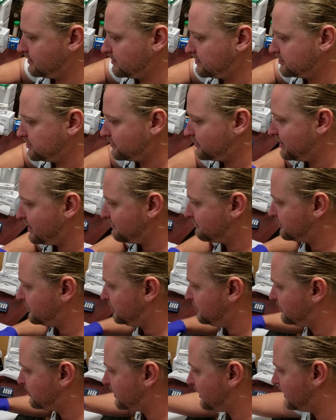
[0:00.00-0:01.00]
So after
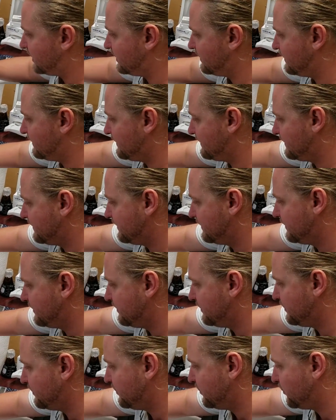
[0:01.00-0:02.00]
you got
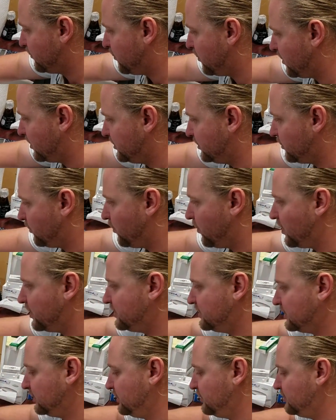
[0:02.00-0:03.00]
the
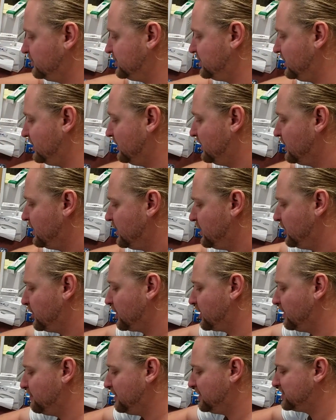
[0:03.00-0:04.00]
1-to-1 dilution,
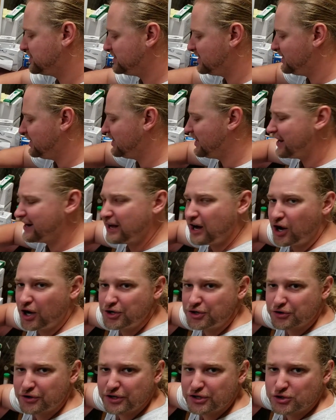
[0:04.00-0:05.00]
you're going to be sitting at
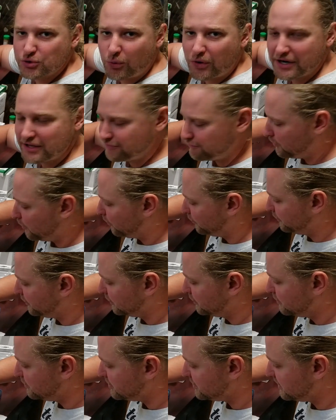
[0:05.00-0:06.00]
120-fold
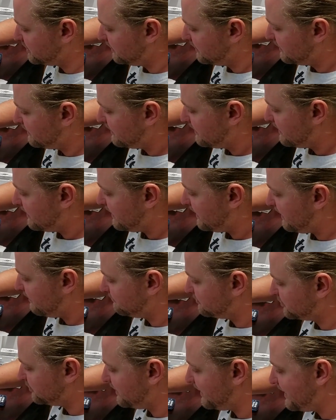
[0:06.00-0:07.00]
dilution
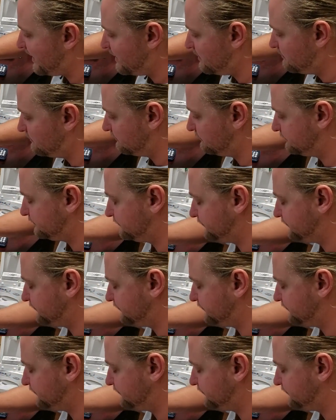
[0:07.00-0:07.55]
after that.